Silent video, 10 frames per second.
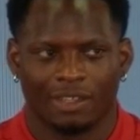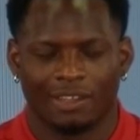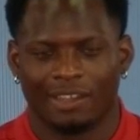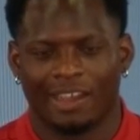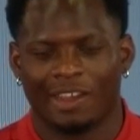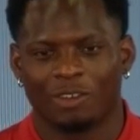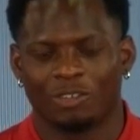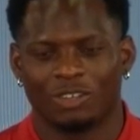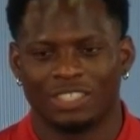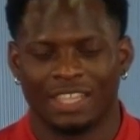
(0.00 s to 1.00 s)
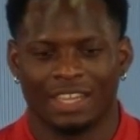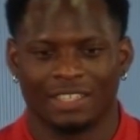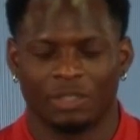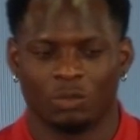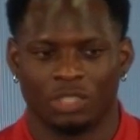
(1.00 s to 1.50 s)
I don't know
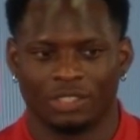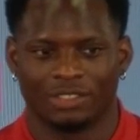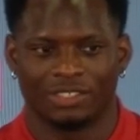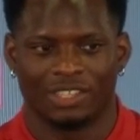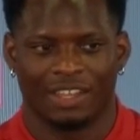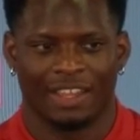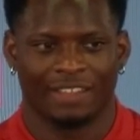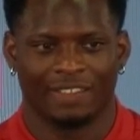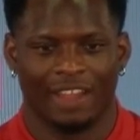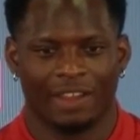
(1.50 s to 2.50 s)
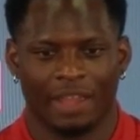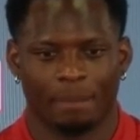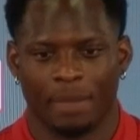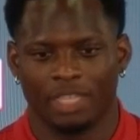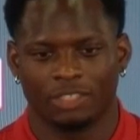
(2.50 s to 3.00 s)
exactly how they
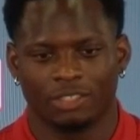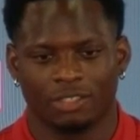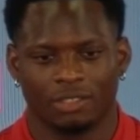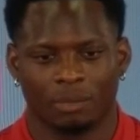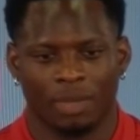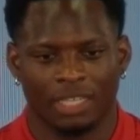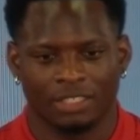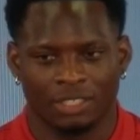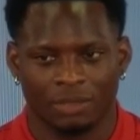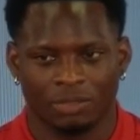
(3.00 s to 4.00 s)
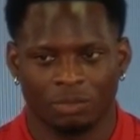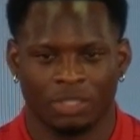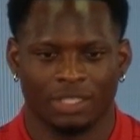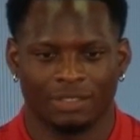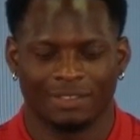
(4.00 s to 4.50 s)
measure the box jumps,
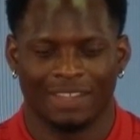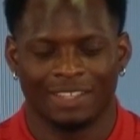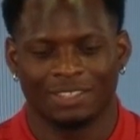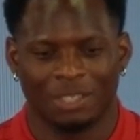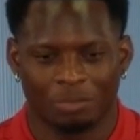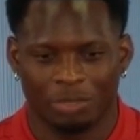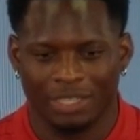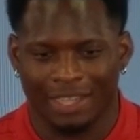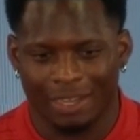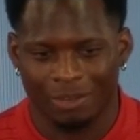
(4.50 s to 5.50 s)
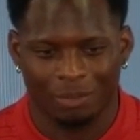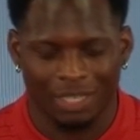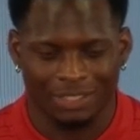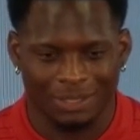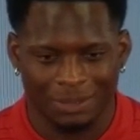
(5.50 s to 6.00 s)
but I could jump pretty high on
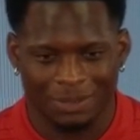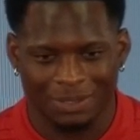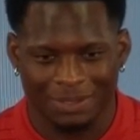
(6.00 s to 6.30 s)
box jumps.